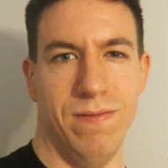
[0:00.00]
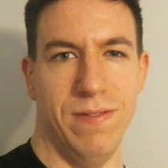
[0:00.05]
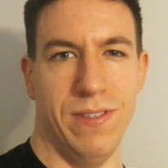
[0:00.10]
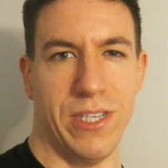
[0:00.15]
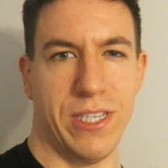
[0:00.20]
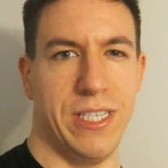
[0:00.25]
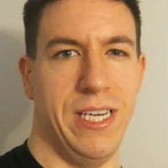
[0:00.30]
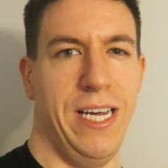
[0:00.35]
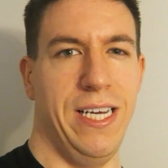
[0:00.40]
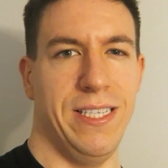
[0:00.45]

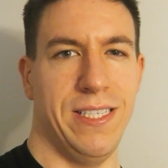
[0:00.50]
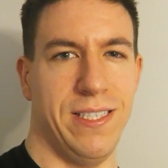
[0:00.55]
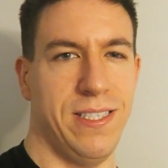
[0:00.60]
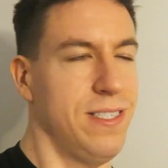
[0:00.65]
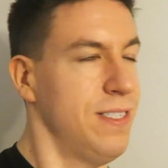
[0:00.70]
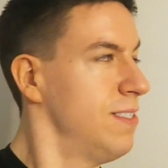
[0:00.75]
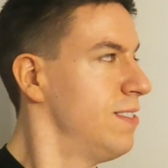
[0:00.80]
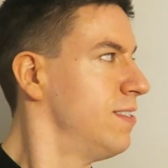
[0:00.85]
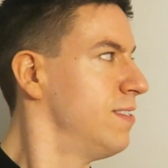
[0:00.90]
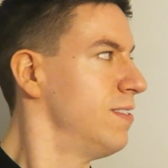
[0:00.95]
Looks
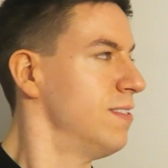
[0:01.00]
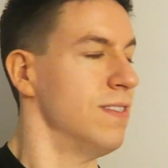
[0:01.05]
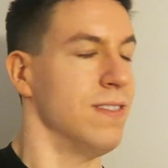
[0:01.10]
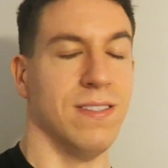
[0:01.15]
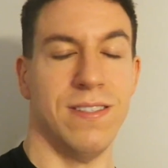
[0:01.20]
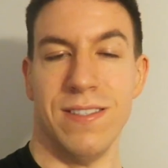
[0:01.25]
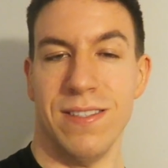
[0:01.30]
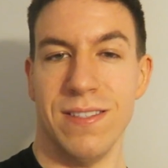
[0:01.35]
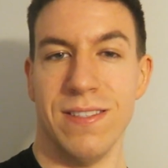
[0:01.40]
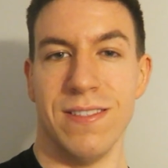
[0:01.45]
nice.
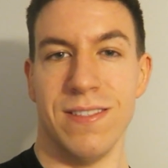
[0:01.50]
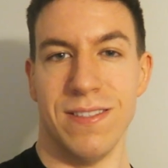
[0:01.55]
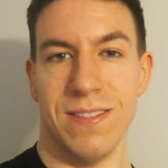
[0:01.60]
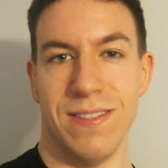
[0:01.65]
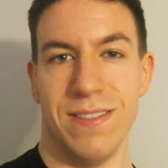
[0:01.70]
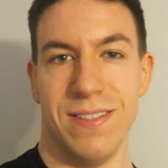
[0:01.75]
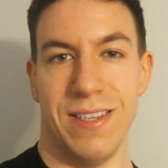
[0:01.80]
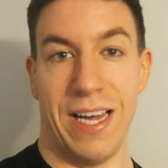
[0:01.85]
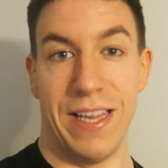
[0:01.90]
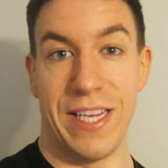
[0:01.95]

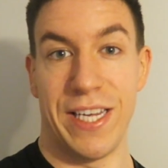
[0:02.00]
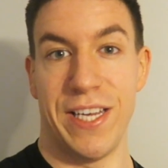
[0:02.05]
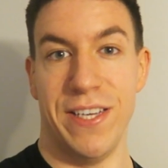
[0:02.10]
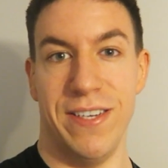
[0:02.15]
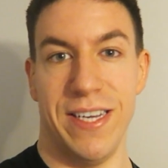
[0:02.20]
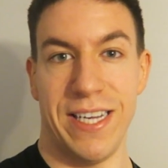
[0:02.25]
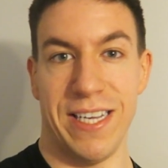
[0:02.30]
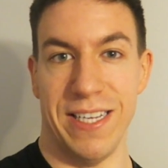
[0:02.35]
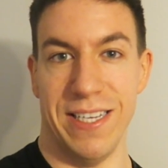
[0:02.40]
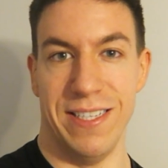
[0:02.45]
I think
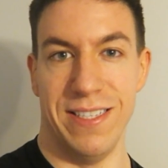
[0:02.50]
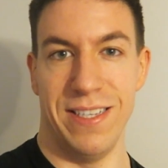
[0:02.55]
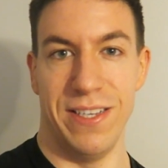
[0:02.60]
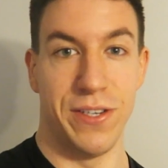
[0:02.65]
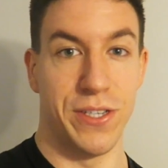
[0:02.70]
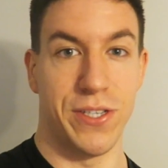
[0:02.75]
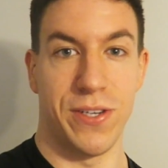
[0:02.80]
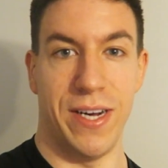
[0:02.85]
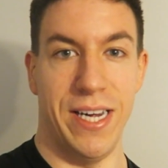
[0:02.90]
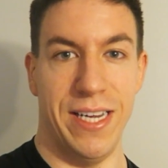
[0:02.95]
you'll like it. It
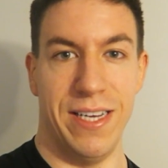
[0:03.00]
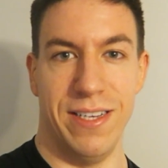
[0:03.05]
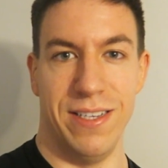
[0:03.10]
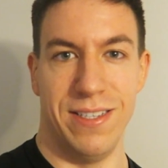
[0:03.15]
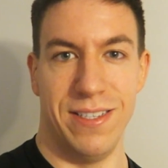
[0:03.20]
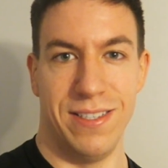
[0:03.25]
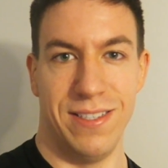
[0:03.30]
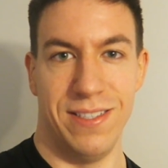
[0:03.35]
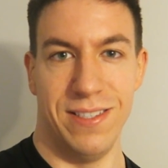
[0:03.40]
looks great.